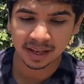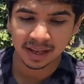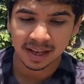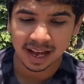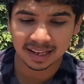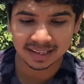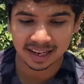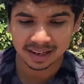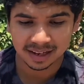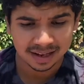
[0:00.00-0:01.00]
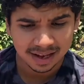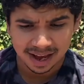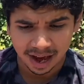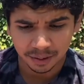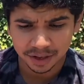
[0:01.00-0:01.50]
I said,
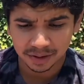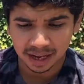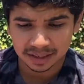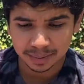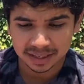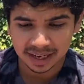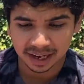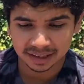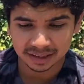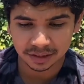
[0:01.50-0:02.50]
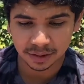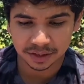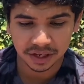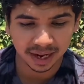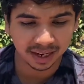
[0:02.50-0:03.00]
"How would you like to be tied to a
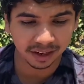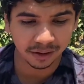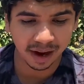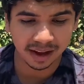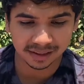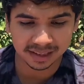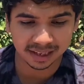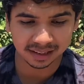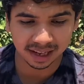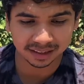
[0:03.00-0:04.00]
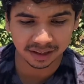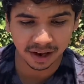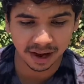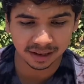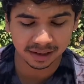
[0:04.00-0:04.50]
chain and cry all day like the
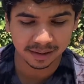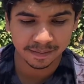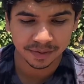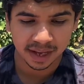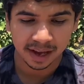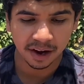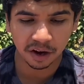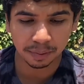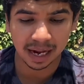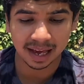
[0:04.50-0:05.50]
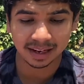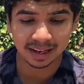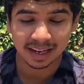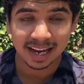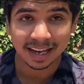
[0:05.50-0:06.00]
dog?" He replied,
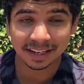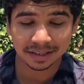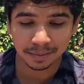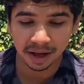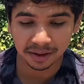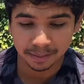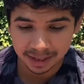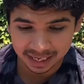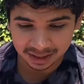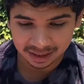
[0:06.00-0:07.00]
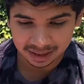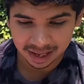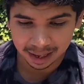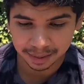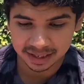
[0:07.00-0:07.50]
"It doesn't bother me."
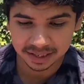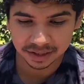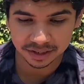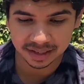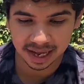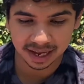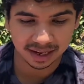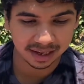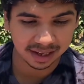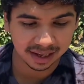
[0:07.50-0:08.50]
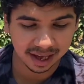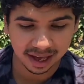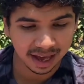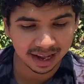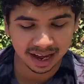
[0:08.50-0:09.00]
And my sister said,
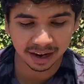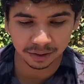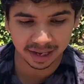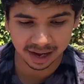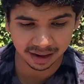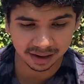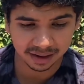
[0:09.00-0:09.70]
"And I don't care."